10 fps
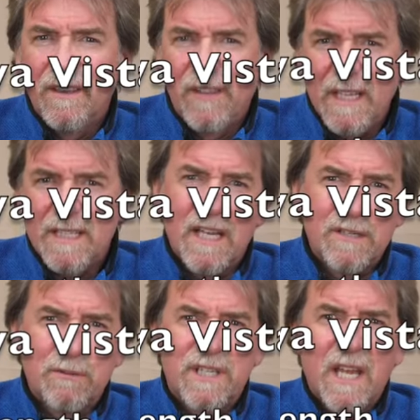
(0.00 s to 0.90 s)
This,
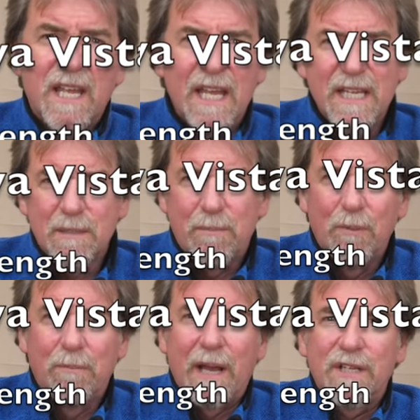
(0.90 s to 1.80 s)
as we say, is a
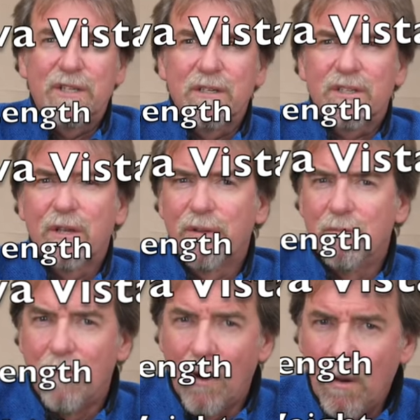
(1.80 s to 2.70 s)
pump action, so the
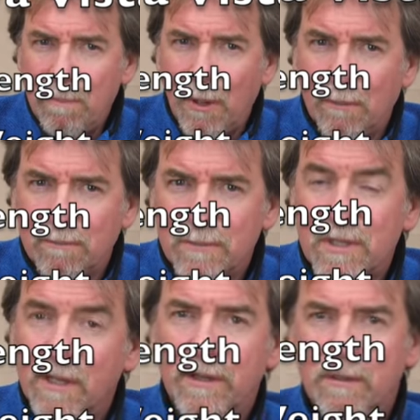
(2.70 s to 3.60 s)
more
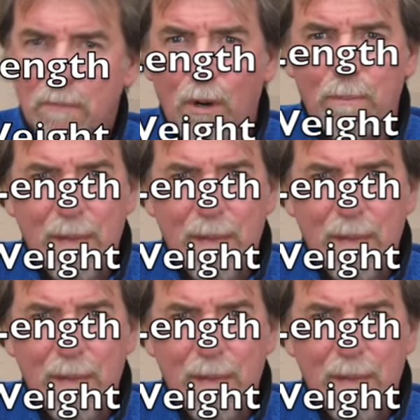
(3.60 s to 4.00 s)
pumps, the more